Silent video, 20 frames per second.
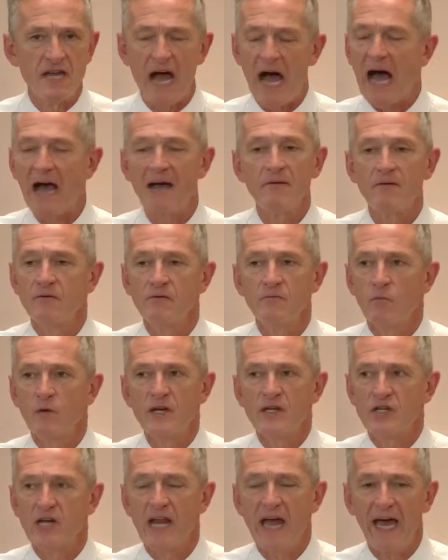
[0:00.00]
I, we
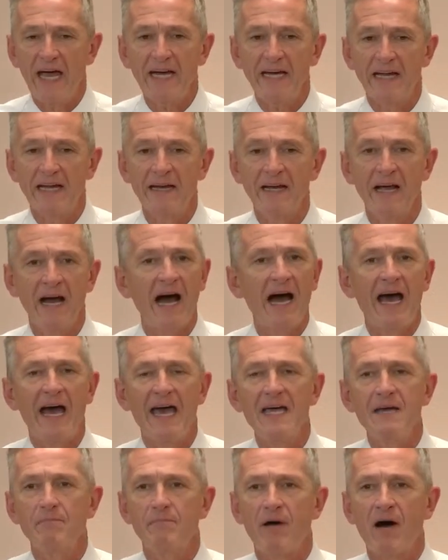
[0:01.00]
should hate it. I
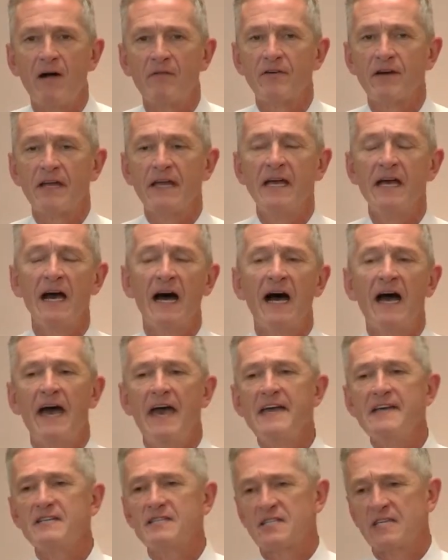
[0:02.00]
hate poverty. I
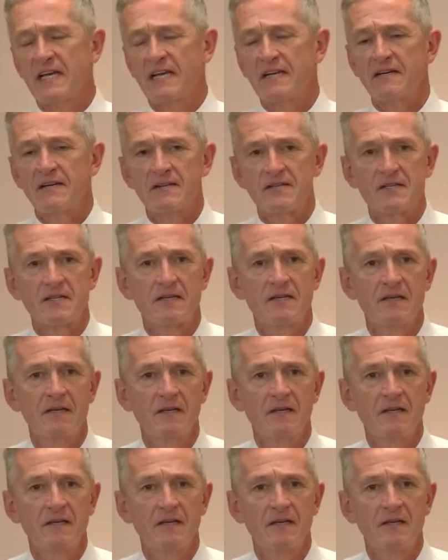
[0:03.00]
hate sickness.